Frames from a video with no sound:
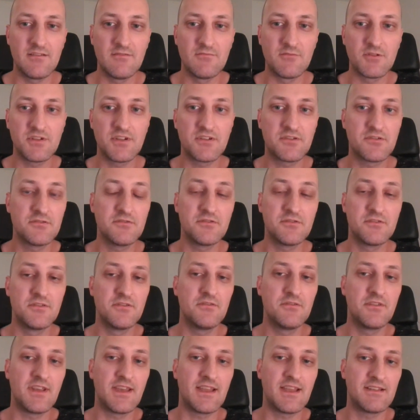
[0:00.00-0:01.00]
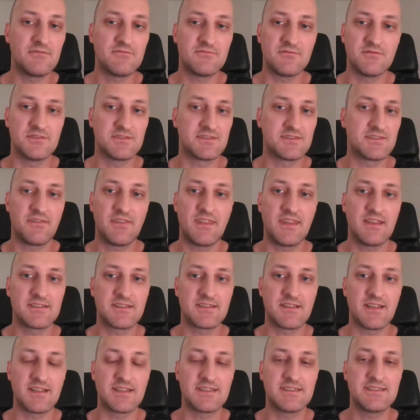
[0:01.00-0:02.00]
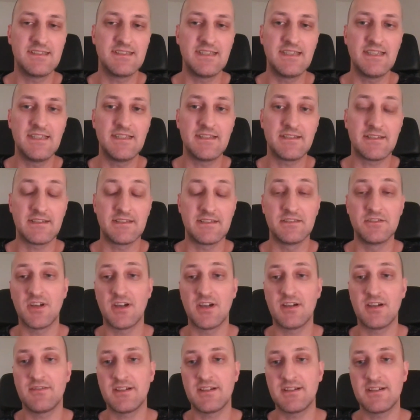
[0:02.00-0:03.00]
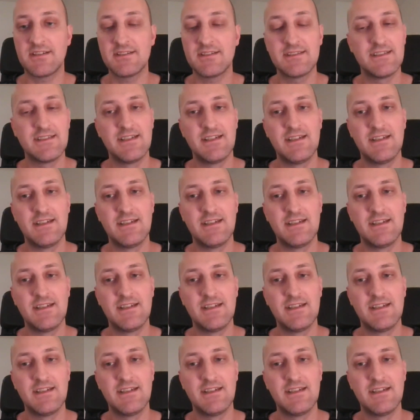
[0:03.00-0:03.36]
what you could do then was things like C and Java